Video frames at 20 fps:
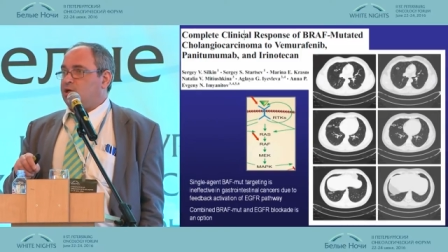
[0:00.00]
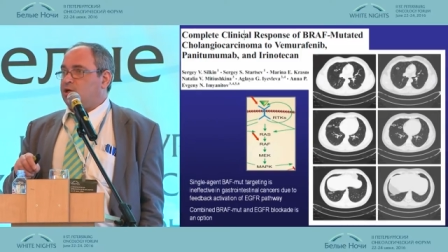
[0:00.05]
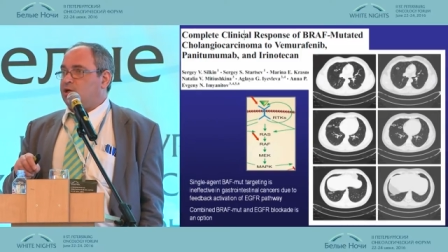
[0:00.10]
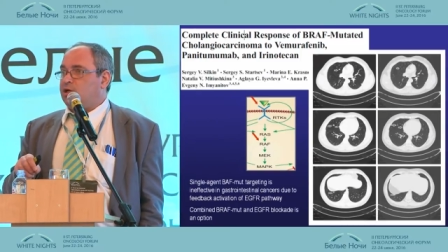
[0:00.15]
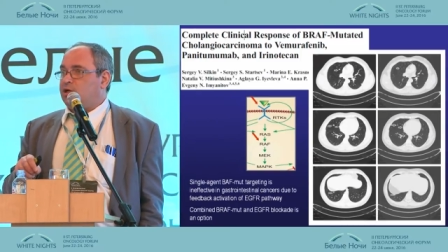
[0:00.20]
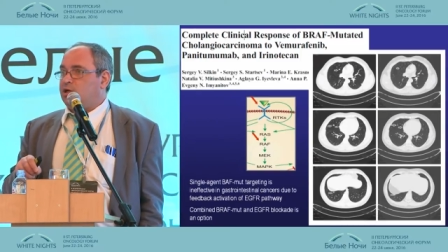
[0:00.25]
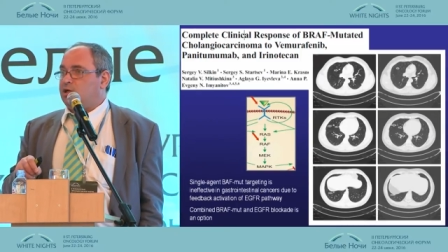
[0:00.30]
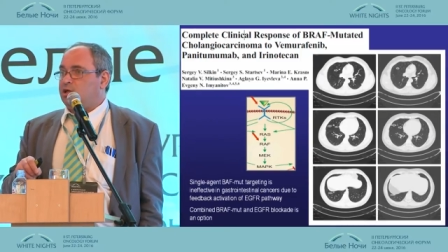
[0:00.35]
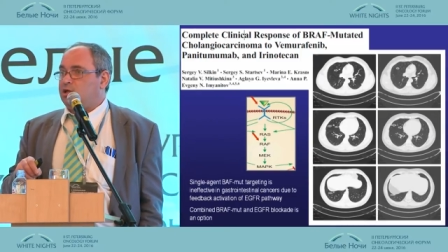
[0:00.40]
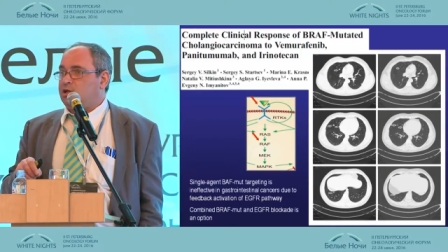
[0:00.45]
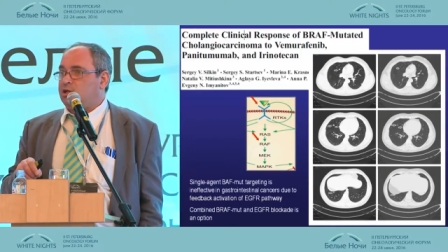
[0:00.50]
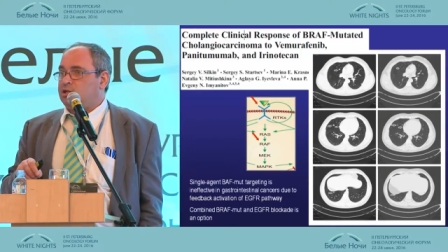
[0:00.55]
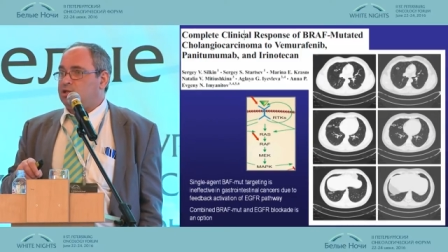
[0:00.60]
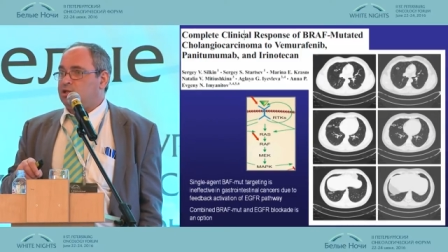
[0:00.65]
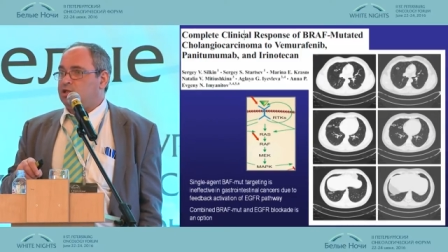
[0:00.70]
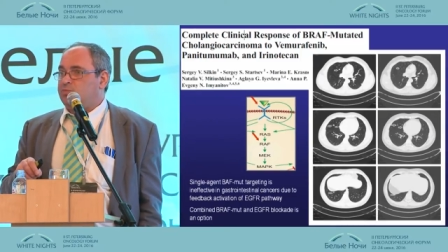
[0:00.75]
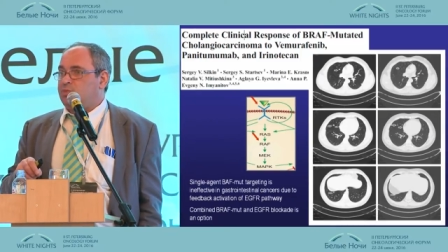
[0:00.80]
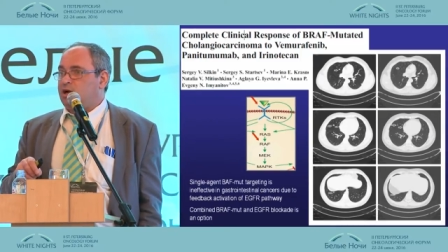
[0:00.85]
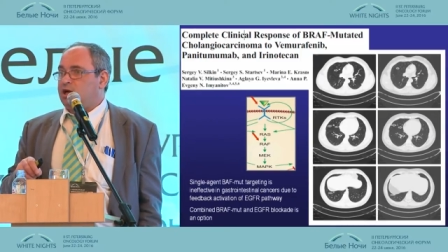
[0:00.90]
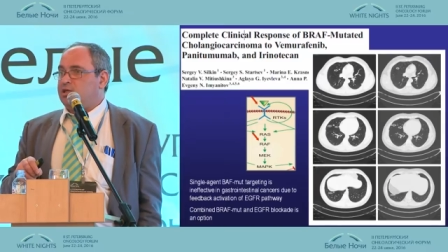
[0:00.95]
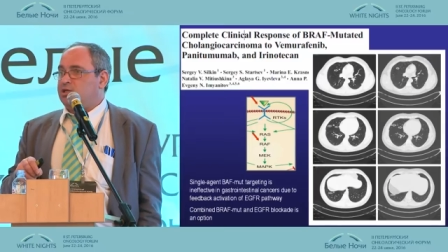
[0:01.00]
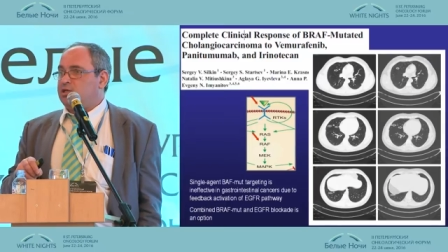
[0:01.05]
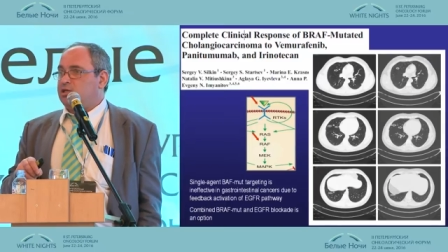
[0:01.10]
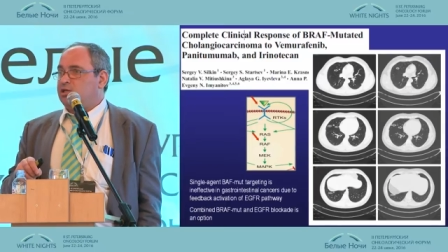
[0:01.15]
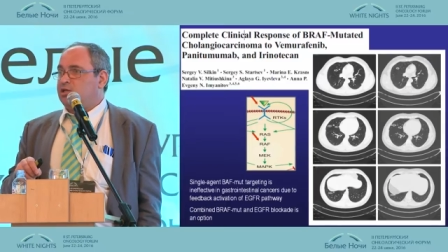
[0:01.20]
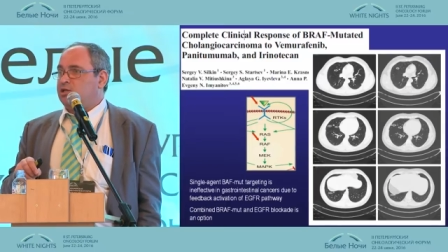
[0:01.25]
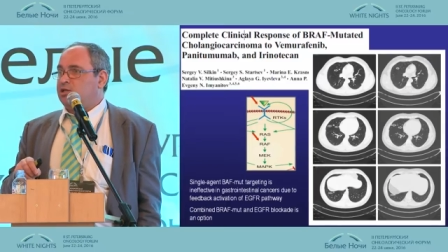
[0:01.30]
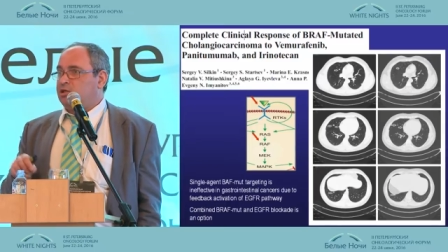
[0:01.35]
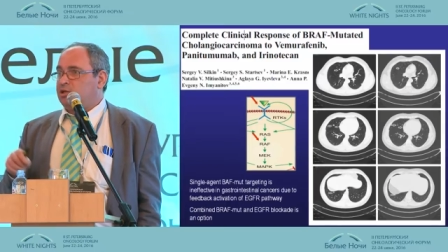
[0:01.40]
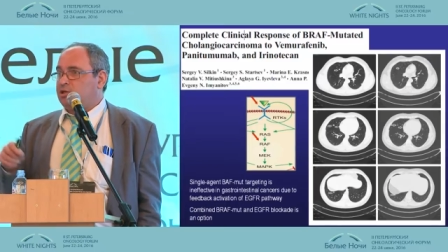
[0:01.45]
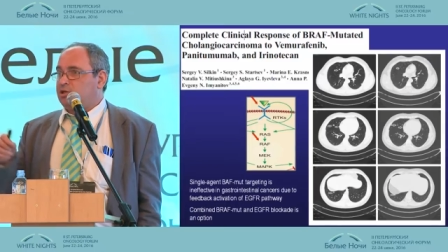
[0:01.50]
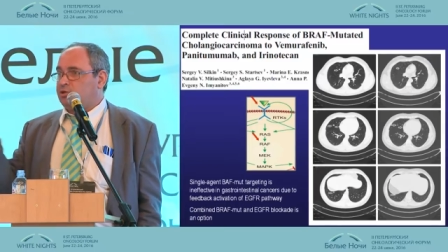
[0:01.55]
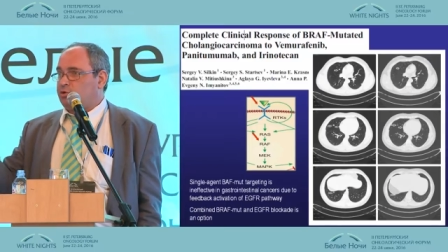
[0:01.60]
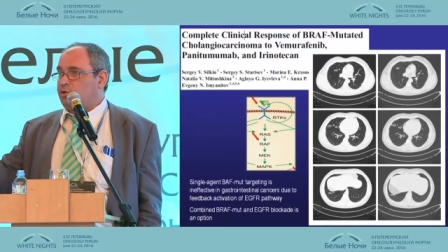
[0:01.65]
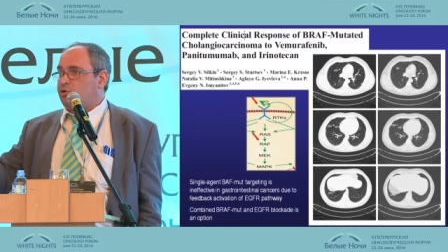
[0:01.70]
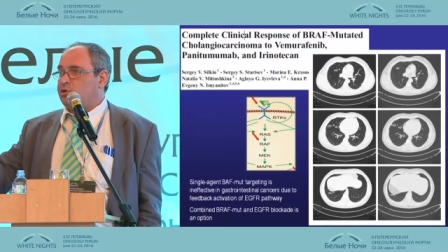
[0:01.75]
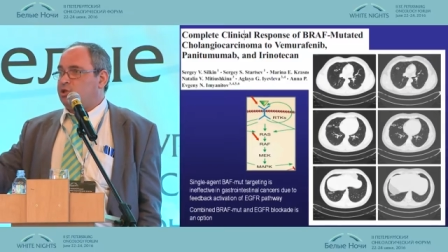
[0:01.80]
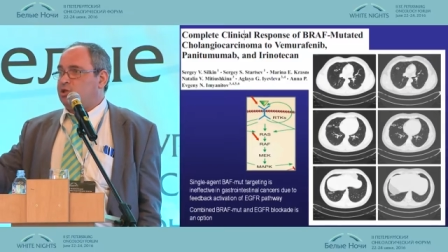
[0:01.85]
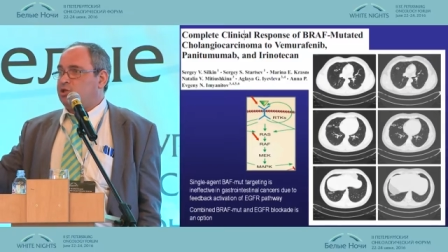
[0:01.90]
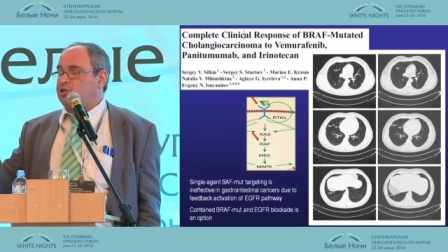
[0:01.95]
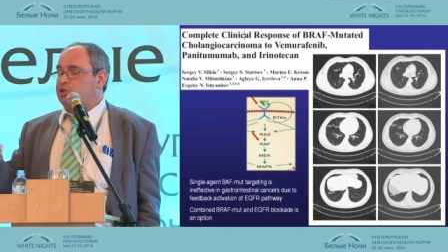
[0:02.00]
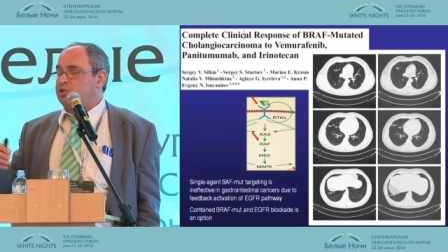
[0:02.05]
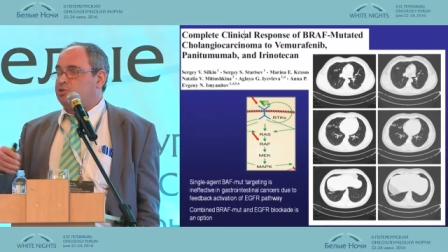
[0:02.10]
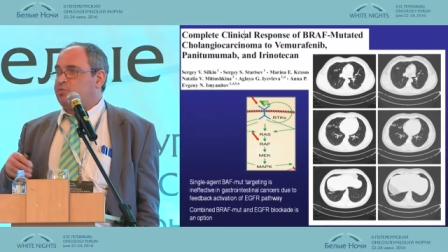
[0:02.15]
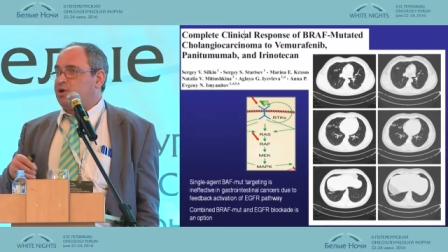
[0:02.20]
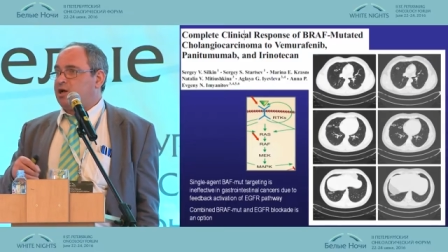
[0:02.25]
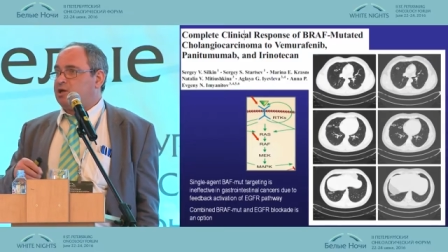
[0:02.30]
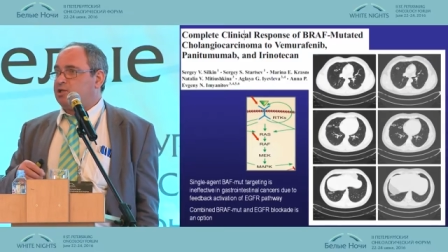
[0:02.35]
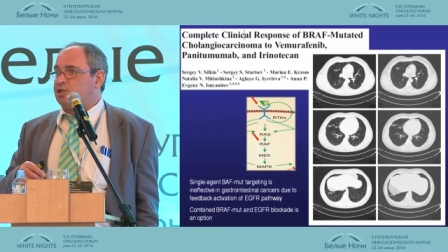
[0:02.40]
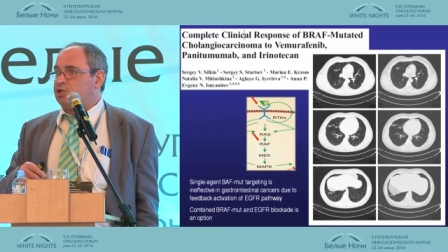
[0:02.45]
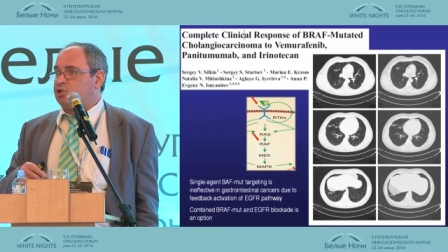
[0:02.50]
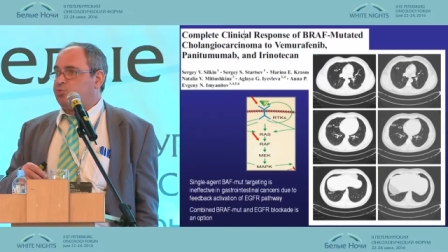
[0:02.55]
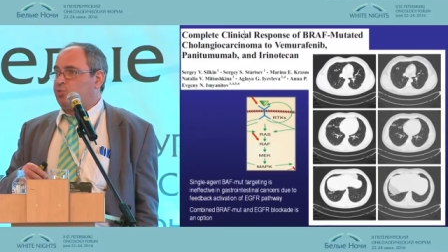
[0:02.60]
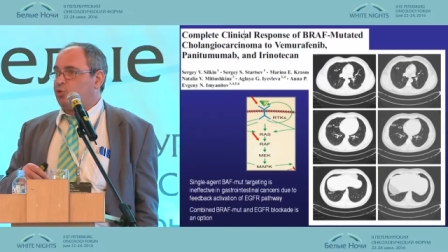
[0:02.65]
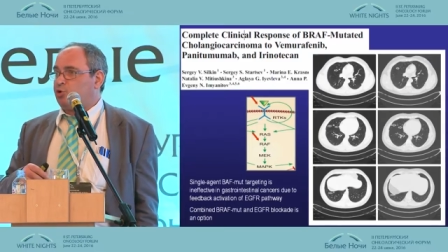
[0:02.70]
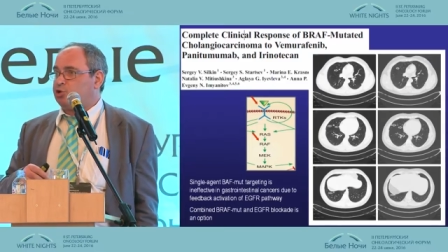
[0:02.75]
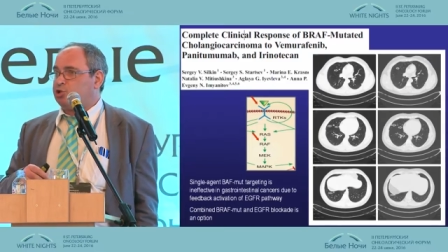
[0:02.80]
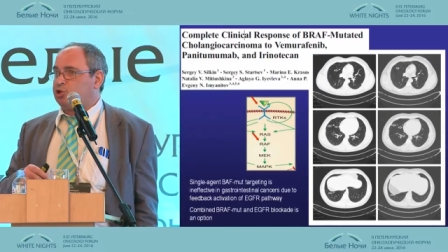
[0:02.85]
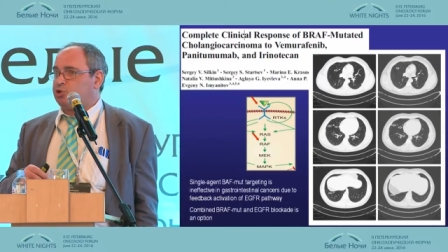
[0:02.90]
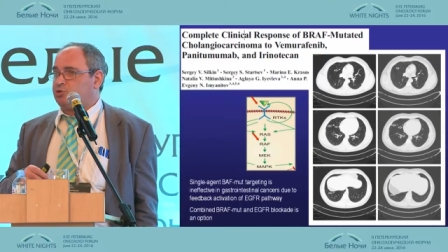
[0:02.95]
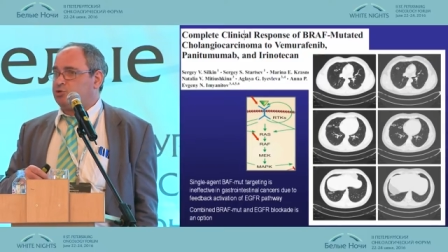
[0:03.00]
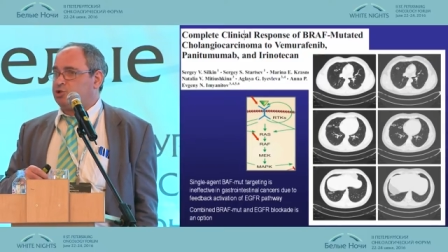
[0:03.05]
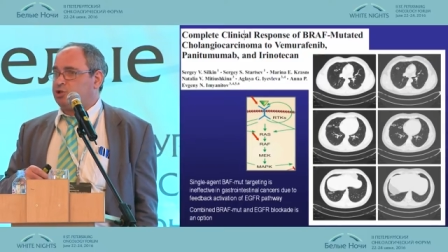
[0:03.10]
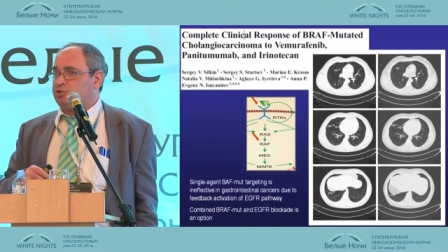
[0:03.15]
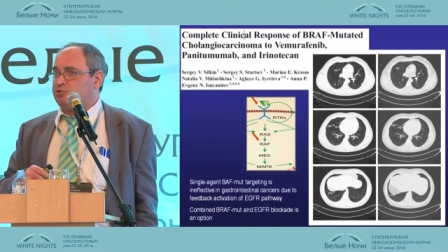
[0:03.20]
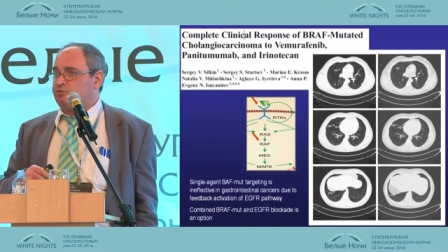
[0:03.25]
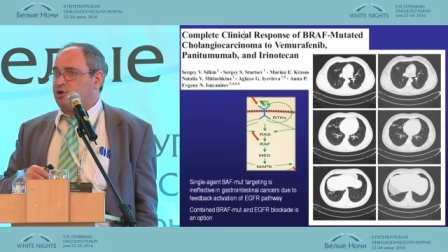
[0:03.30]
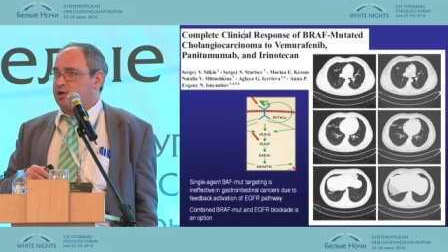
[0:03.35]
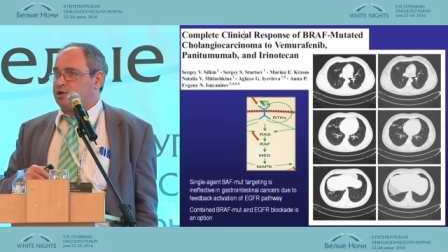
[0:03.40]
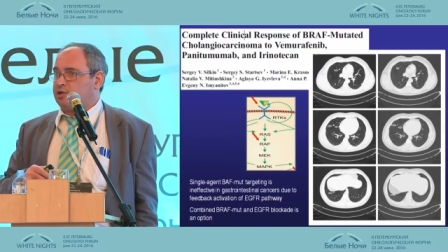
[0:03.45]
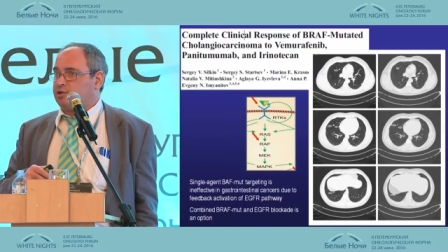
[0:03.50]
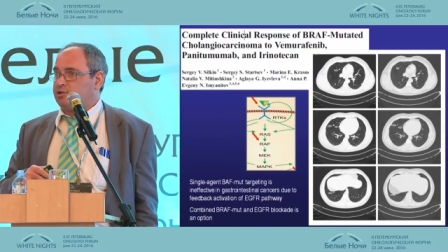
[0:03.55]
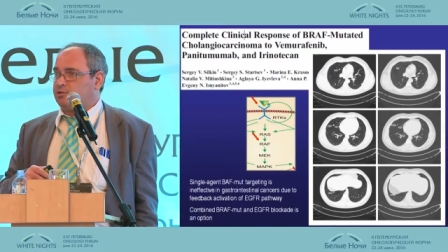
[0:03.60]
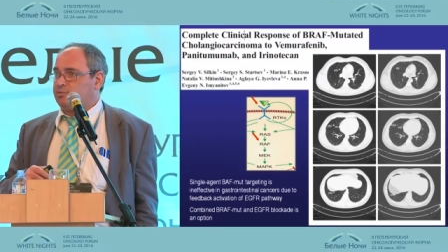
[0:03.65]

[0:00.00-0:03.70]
uh, despite uh, growing despite exposure to the drug.